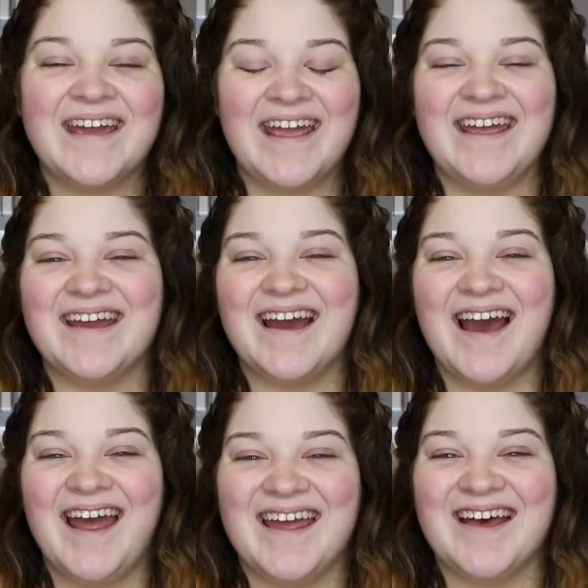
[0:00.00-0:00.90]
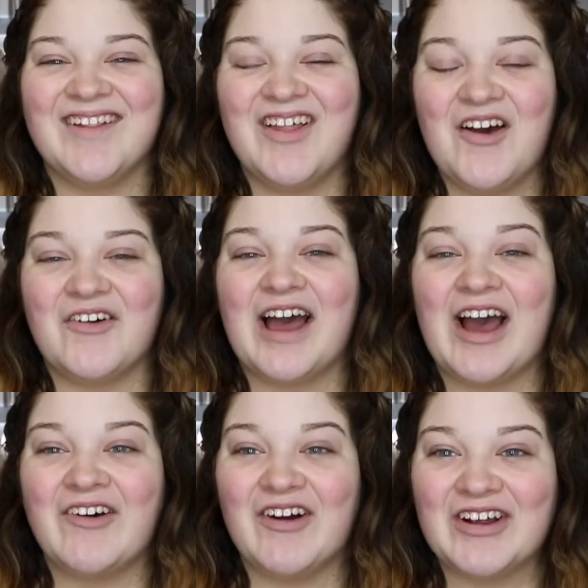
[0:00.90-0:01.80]
Hey, hi, hello,
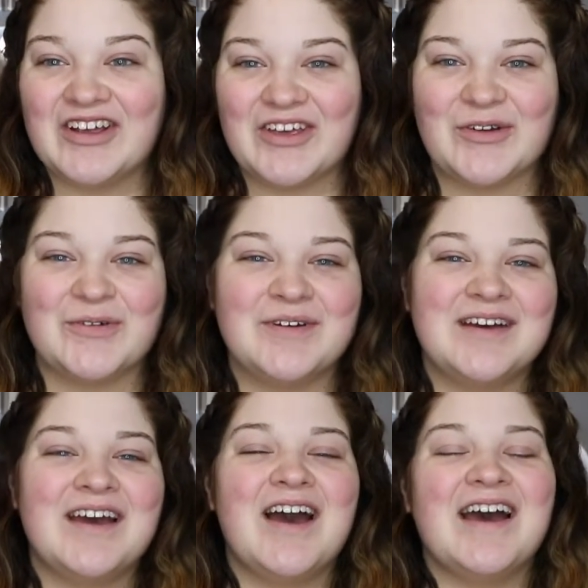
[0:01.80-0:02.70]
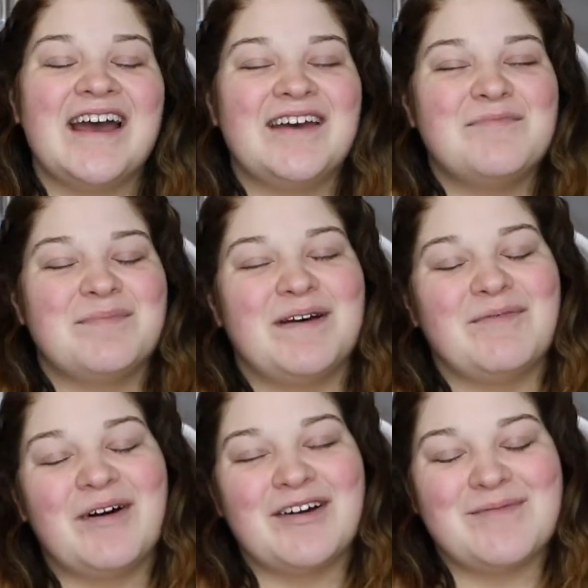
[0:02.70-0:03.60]
how are you?
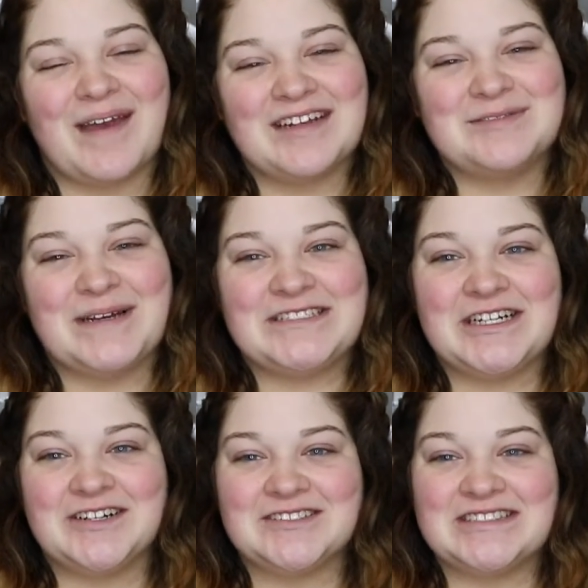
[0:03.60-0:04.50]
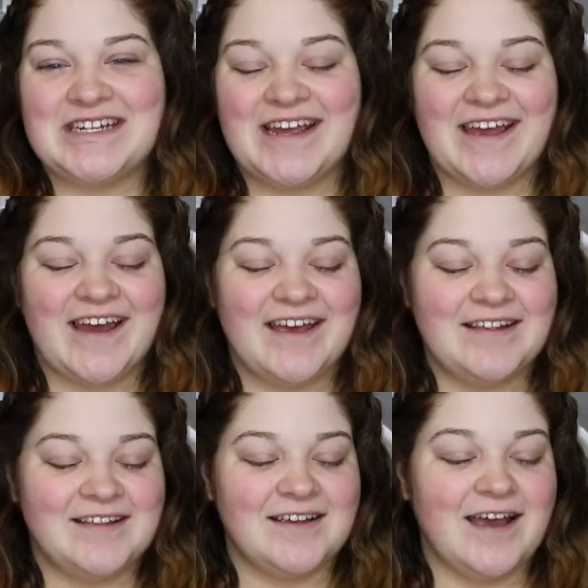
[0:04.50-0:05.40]
But welcome back to my channel today,
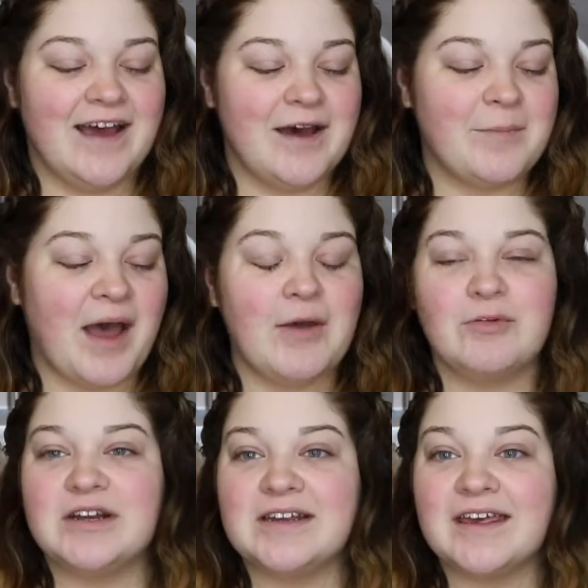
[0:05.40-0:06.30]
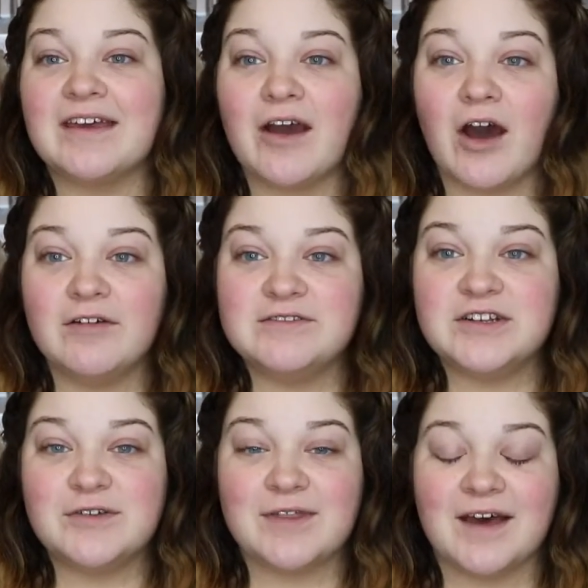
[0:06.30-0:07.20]
guys. I wanted to kick off
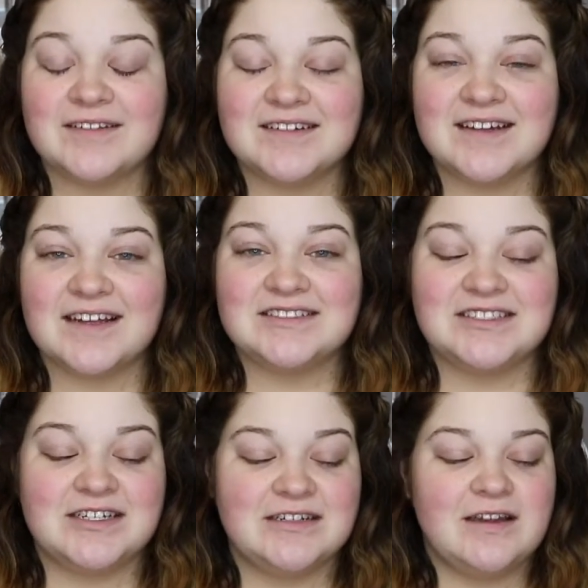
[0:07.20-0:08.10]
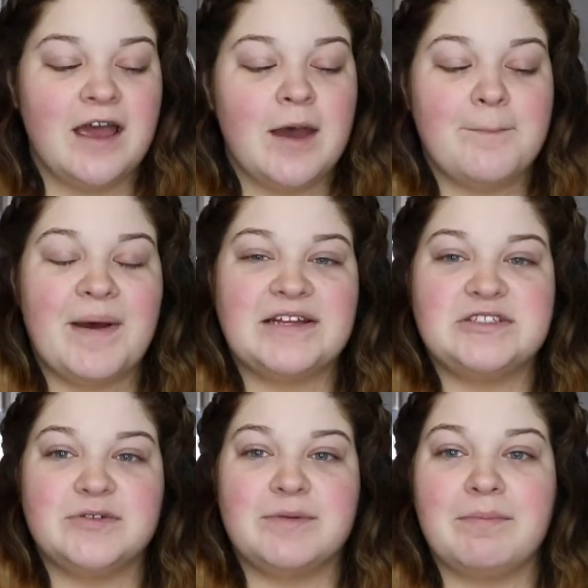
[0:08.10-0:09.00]
2019 by
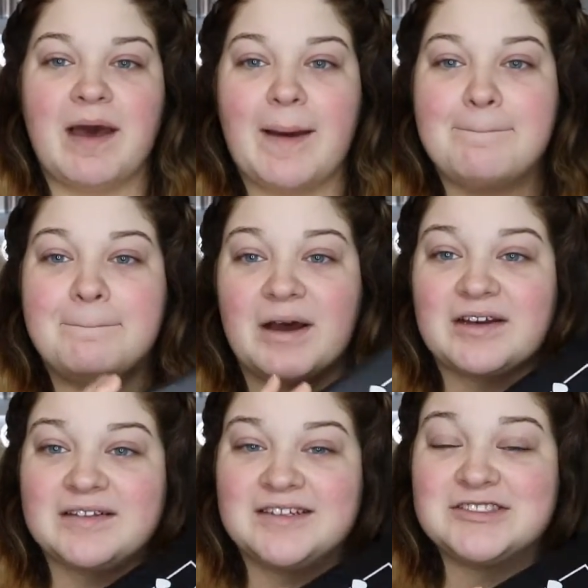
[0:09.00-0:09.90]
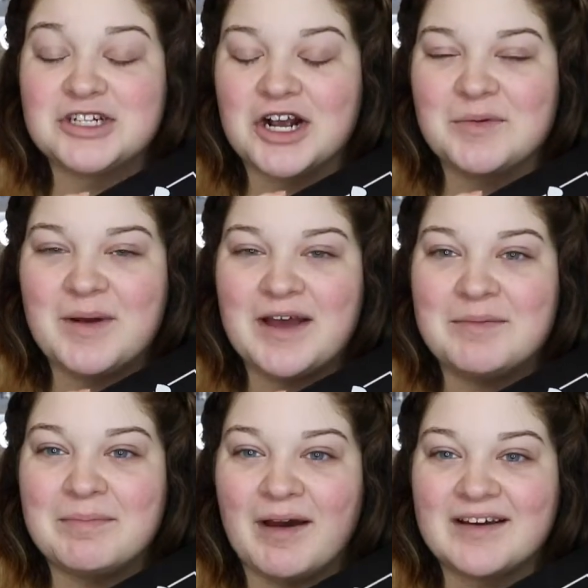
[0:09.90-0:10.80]
doing my Boxycharm
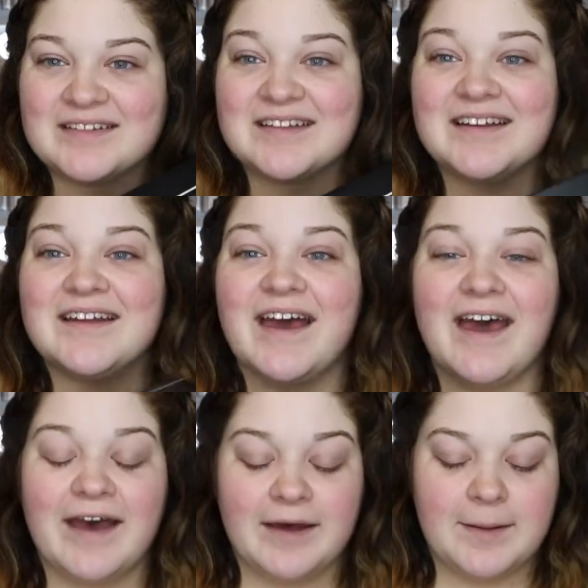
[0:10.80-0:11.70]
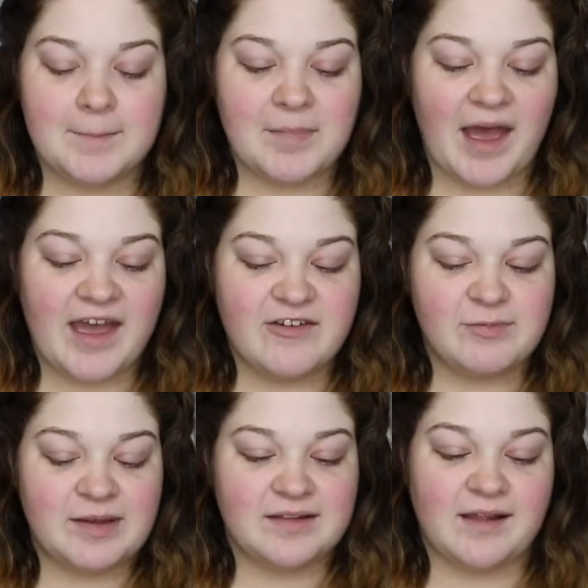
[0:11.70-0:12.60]
unboxing. I have
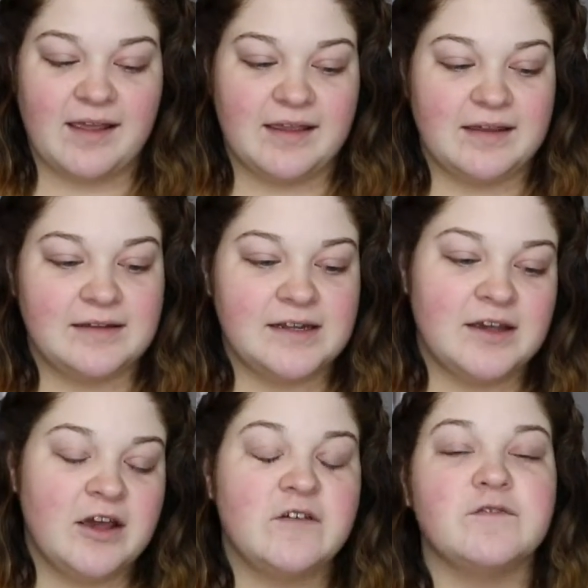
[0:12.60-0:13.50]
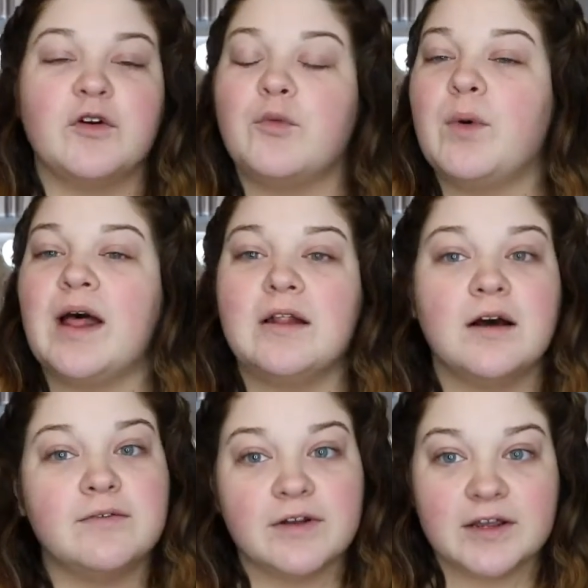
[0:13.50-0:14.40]
been saying for well
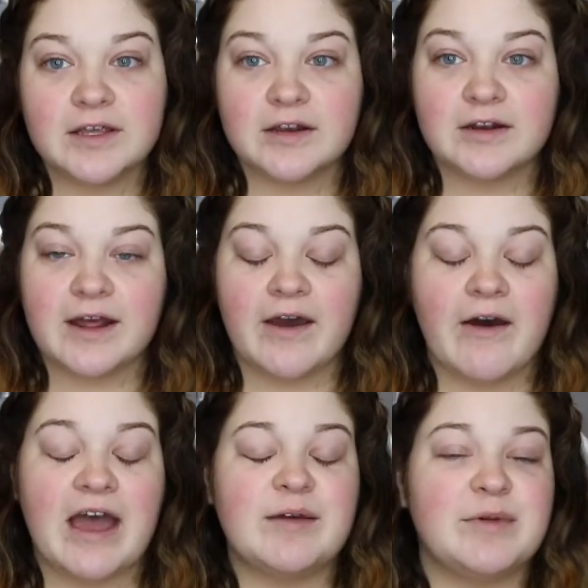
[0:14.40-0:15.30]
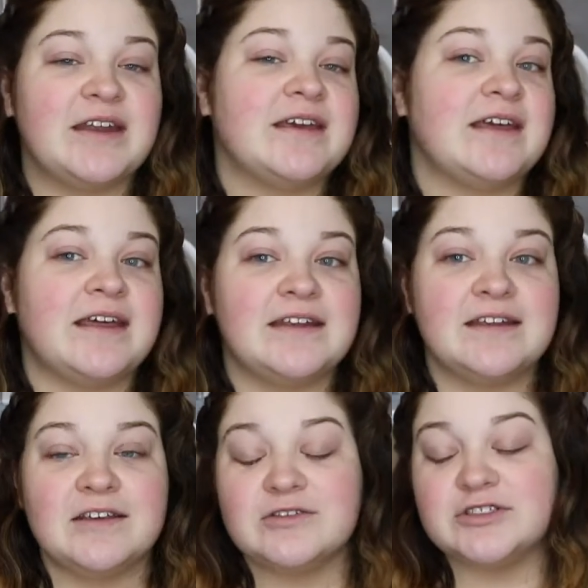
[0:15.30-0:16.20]
over a year now, I am going to get into
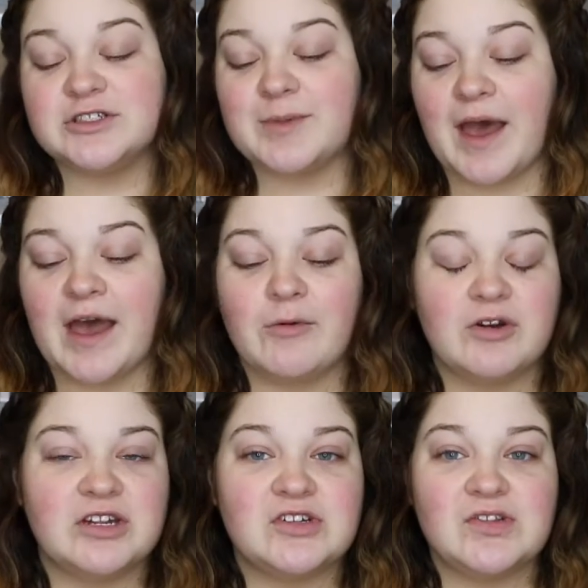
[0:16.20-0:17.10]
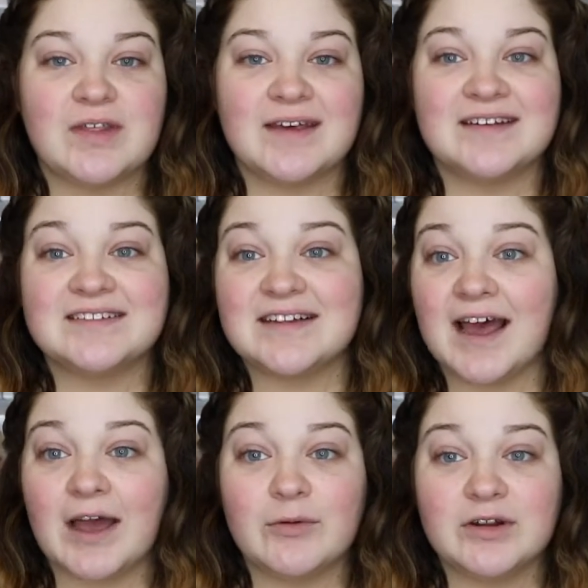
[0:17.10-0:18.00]
YouTube. I want to do this,
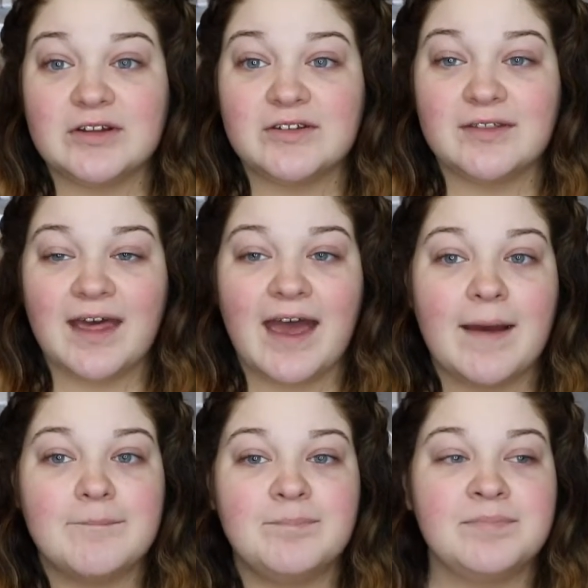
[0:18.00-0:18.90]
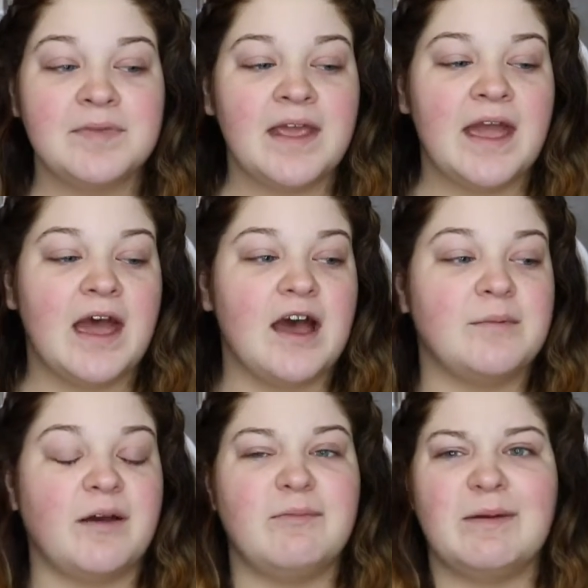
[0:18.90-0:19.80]
I want to do that.
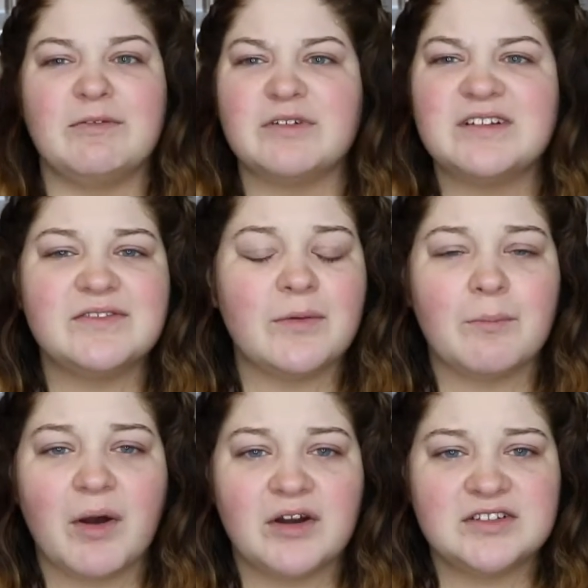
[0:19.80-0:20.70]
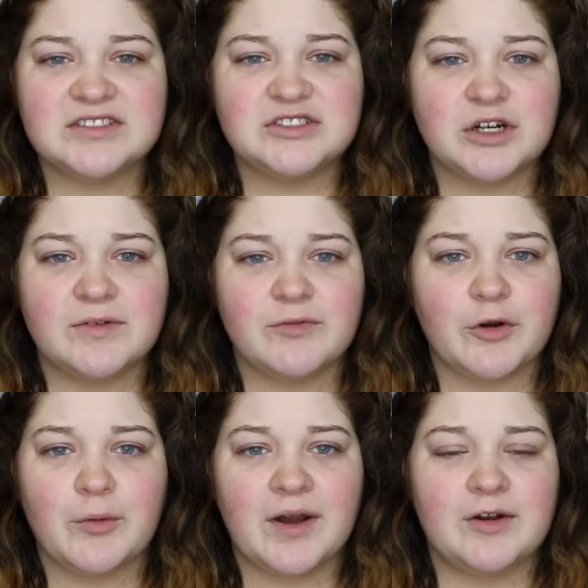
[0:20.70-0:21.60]
I've been receiving Boxycharm for
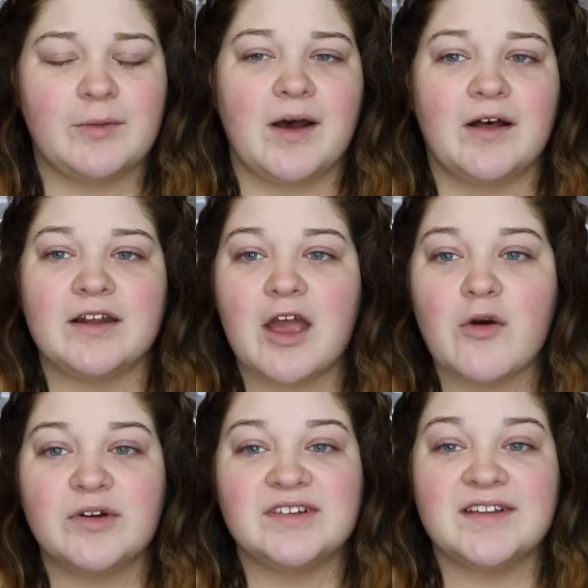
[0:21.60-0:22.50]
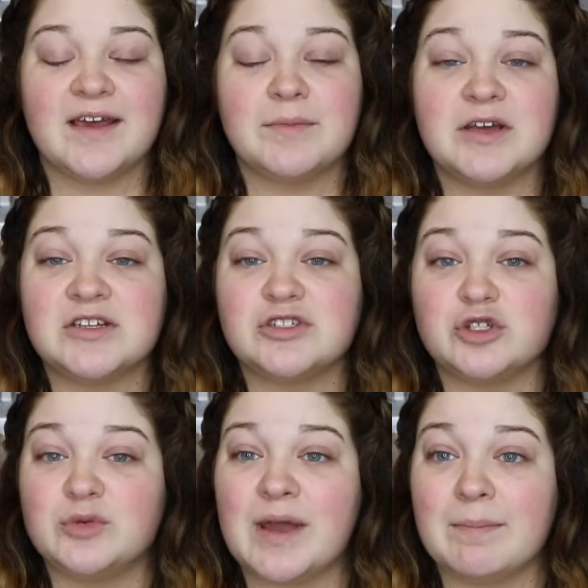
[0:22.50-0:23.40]
quite a while, and I always say I'm going to
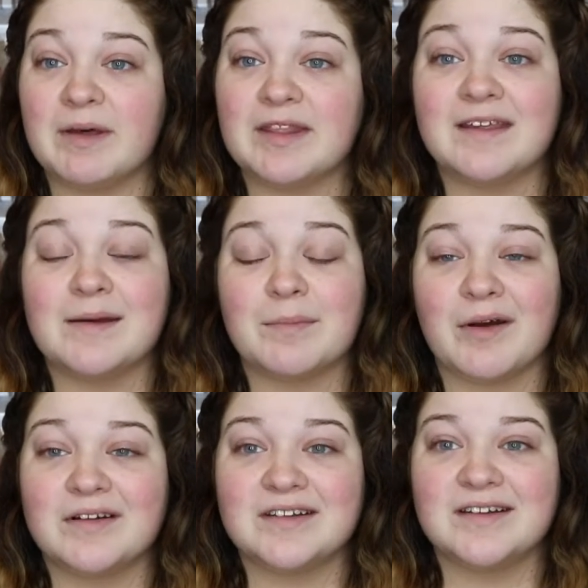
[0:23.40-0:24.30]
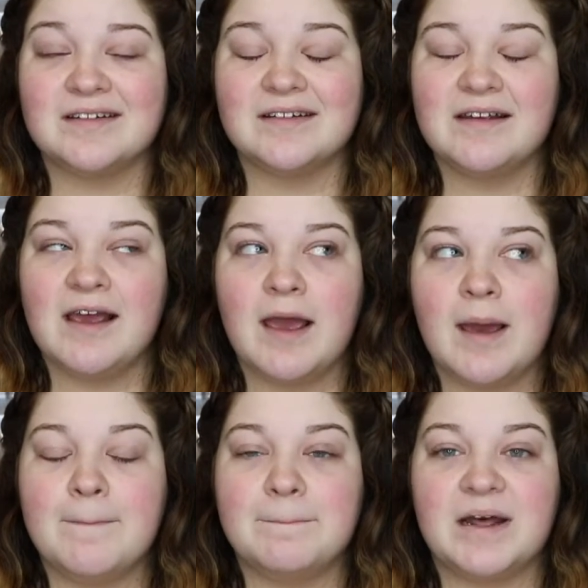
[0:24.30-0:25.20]
do a monthly unboxing,
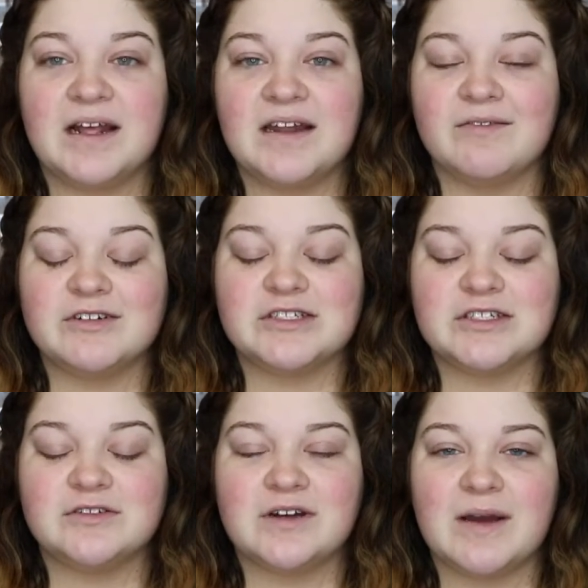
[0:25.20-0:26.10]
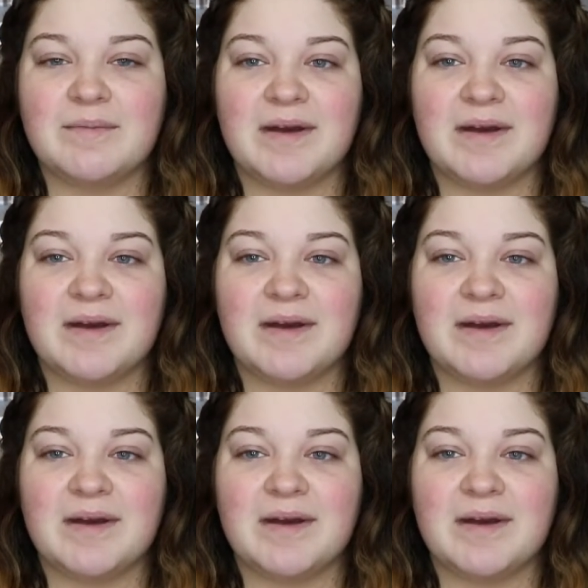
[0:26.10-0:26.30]
but I never do.